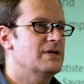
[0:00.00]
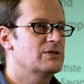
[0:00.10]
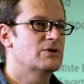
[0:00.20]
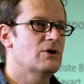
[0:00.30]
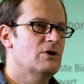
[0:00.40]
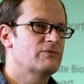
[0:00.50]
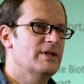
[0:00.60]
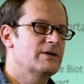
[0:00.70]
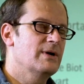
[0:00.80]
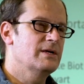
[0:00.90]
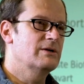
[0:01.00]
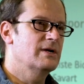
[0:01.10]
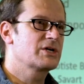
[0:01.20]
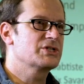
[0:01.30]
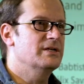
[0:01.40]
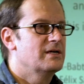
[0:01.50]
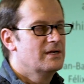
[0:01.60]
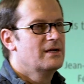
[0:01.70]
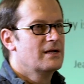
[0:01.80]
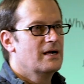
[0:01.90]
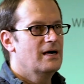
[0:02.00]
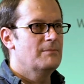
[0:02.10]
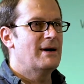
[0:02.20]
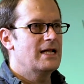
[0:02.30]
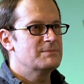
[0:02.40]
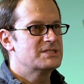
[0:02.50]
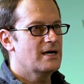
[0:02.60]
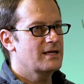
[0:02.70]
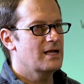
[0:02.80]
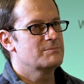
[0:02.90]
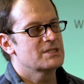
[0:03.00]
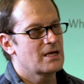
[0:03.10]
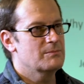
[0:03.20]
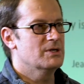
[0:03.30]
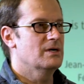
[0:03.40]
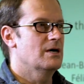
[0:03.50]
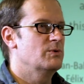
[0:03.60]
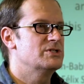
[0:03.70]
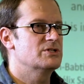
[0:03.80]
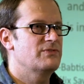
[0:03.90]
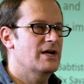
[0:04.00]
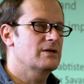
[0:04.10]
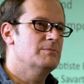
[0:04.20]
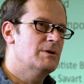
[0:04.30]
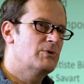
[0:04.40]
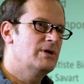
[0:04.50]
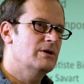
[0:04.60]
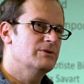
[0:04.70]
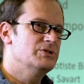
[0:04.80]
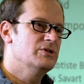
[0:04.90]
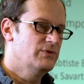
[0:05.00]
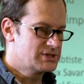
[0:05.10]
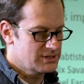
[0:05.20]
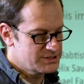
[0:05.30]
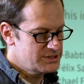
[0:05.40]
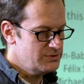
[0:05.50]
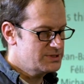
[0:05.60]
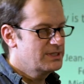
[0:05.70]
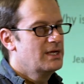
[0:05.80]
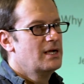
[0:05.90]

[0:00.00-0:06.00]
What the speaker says: thank you, Carl, for that great introduction. My name is Don Hampton. I'm a research faculty member here at the Geophysical Institute.